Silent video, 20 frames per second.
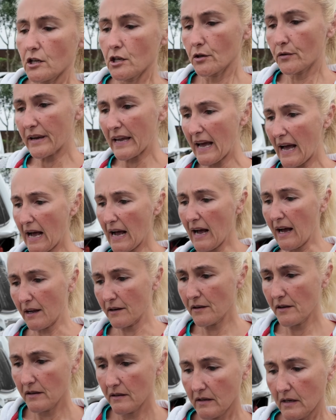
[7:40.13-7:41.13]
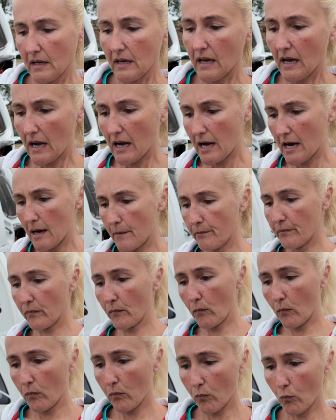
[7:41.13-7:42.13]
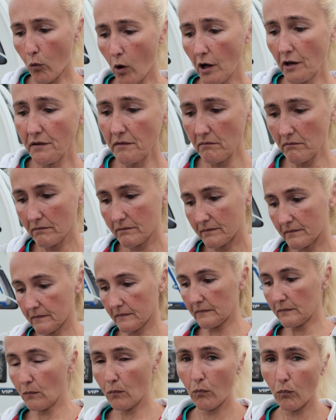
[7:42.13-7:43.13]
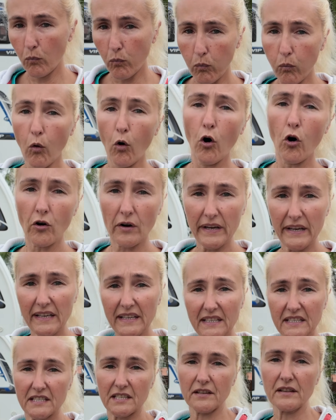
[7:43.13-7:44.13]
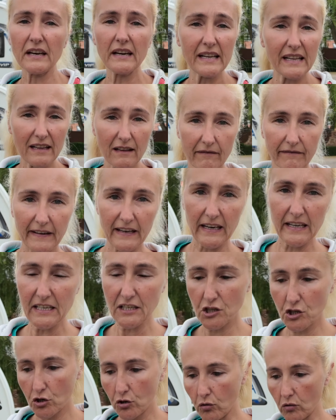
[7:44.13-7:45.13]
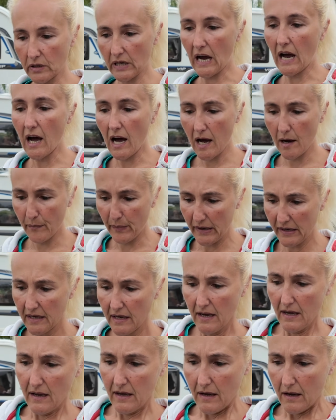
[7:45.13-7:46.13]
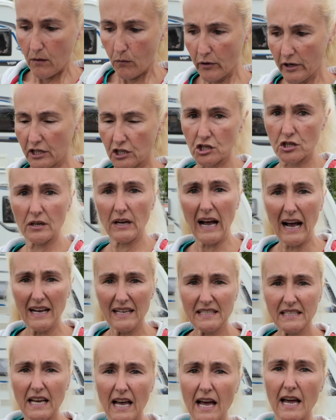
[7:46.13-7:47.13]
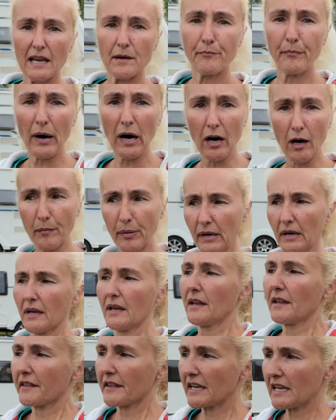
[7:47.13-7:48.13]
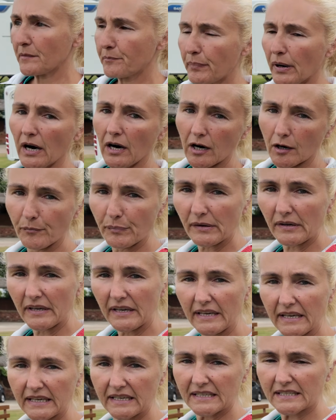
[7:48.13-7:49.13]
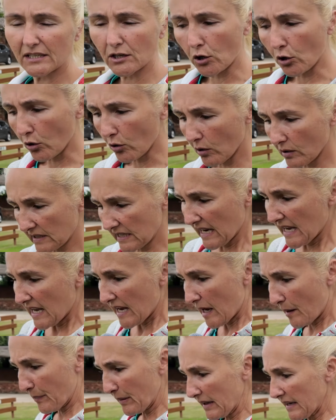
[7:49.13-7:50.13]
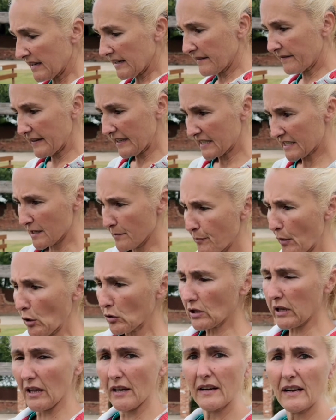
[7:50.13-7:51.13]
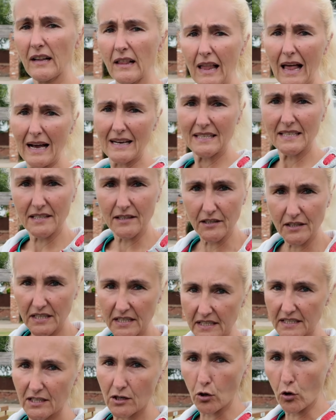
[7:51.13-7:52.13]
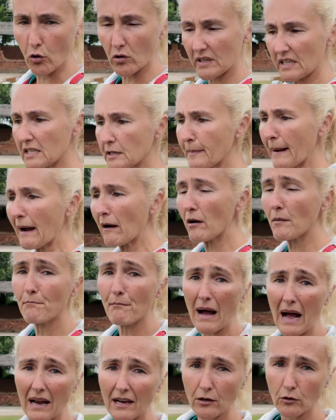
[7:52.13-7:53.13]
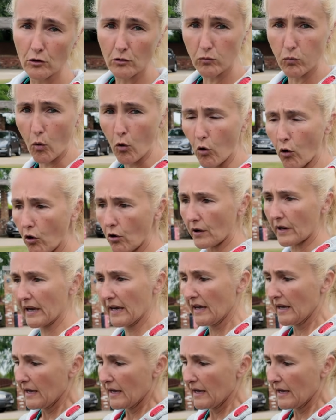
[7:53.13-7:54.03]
you can, one, walk into the little village called Harby, which has a pub. The pub is called, I believe it's the Bottle and Glass that it's called. It's about a mile walk,